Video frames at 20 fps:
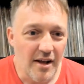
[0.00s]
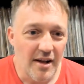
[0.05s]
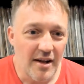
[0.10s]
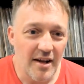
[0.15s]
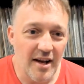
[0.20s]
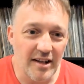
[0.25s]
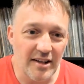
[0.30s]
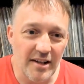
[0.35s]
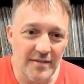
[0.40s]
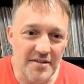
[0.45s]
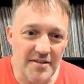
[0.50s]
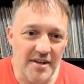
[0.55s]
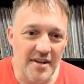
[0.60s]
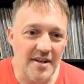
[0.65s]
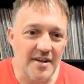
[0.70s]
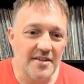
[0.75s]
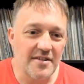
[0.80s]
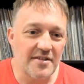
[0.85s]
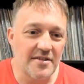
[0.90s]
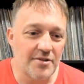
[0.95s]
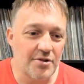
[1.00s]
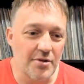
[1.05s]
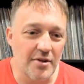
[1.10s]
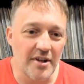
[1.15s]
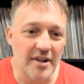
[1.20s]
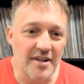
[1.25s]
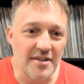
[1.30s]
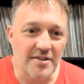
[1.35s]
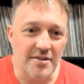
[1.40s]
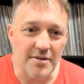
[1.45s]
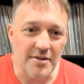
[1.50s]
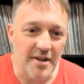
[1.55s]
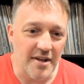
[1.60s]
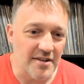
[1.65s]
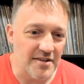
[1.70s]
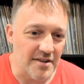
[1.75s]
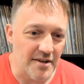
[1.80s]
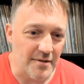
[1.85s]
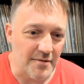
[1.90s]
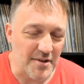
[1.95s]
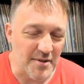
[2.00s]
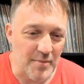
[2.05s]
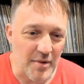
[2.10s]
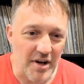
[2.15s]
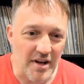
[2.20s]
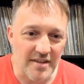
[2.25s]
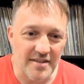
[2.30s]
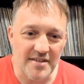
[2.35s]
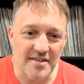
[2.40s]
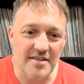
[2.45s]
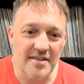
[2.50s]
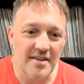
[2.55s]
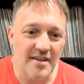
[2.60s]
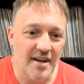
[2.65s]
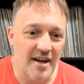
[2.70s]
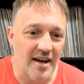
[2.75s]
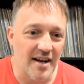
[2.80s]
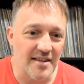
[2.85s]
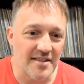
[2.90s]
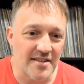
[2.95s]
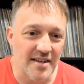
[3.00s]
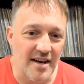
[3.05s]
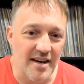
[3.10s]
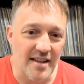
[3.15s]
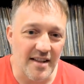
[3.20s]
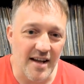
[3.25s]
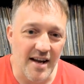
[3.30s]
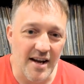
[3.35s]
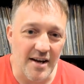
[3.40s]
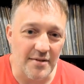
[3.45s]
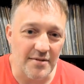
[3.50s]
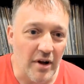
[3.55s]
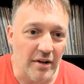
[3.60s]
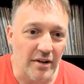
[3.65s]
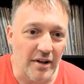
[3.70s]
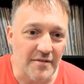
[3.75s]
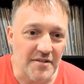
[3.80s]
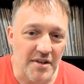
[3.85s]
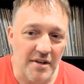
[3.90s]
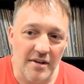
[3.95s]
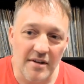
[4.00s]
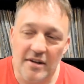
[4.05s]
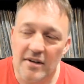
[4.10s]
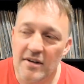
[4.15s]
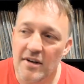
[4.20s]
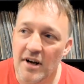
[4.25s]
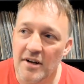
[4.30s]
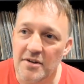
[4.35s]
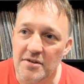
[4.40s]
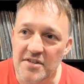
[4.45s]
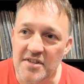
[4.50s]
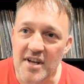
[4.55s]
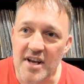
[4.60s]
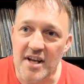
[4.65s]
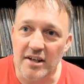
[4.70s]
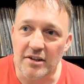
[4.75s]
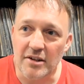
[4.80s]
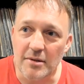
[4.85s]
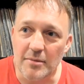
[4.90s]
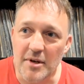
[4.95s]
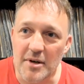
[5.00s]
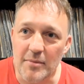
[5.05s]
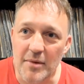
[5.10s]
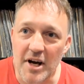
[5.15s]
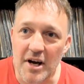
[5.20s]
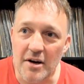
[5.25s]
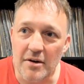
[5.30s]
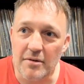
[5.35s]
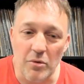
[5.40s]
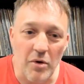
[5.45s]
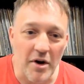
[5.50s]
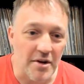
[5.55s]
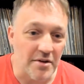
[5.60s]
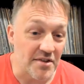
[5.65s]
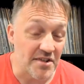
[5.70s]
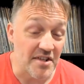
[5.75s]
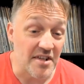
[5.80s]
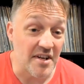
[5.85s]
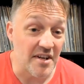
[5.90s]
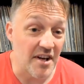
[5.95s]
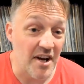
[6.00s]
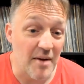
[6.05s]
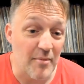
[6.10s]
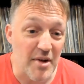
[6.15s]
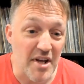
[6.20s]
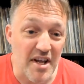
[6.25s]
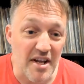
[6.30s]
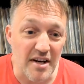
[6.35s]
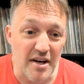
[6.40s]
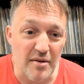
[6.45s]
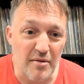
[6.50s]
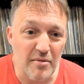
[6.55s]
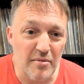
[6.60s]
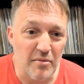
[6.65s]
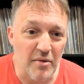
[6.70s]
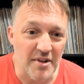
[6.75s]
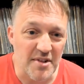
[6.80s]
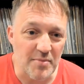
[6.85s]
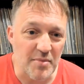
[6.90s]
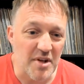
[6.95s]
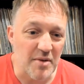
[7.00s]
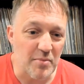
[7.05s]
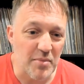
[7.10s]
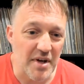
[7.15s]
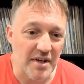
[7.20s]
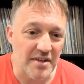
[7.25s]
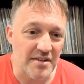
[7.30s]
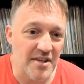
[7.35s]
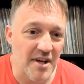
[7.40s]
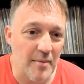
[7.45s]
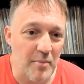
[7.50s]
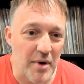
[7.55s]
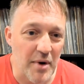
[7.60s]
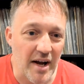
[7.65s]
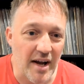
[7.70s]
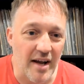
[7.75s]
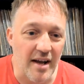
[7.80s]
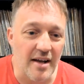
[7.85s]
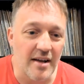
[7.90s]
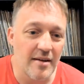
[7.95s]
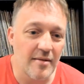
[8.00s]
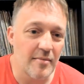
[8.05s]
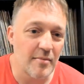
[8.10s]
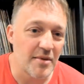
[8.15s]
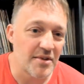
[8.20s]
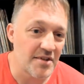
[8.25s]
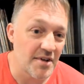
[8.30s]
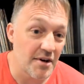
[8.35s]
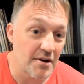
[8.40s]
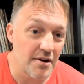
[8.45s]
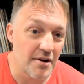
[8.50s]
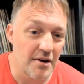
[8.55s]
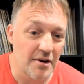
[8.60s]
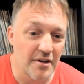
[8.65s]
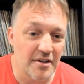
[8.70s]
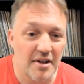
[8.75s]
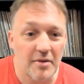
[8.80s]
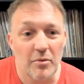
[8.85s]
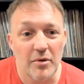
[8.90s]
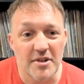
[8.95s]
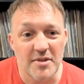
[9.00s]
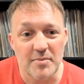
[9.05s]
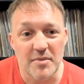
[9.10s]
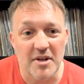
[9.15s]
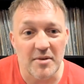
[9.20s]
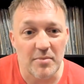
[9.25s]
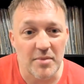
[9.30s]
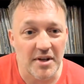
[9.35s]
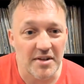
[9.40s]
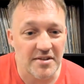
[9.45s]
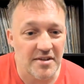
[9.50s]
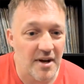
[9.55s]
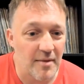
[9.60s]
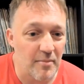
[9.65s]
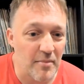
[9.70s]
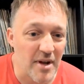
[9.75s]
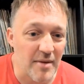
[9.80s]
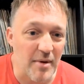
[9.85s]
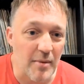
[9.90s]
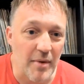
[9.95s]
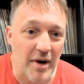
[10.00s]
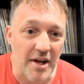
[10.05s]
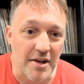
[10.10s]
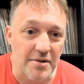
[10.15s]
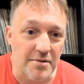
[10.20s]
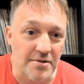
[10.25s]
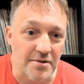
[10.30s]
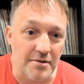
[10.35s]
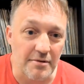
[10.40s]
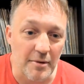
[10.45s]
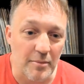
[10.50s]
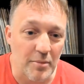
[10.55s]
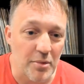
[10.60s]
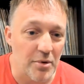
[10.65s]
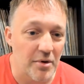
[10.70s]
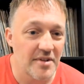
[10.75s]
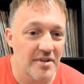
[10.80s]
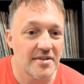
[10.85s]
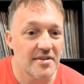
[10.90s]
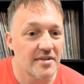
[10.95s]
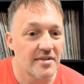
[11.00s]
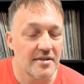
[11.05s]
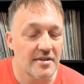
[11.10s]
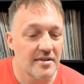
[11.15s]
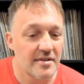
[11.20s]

Yeah, I'd love to drill into the incident response side of the house. I'd love to understand a little bit about what you're seeing come in and what's being picked up by Material, and then what's being picked up maybe by user reports.